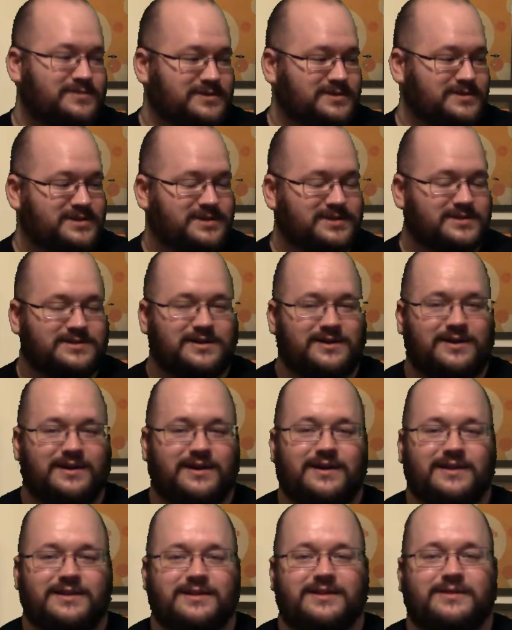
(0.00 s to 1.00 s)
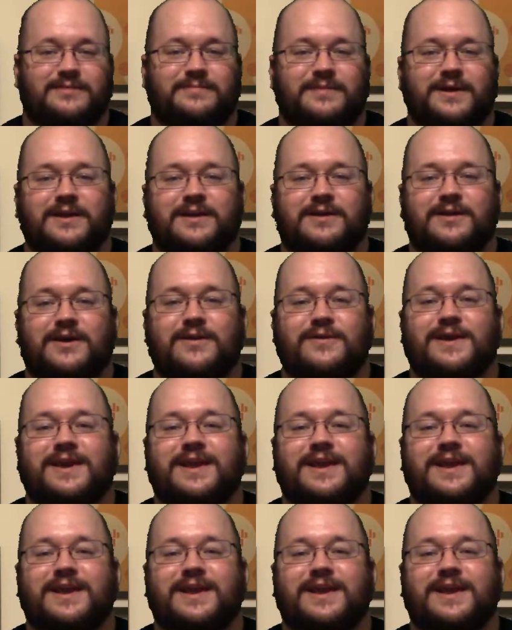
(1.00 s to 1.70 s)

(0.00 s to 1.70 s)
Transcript: was just on a little bit ago.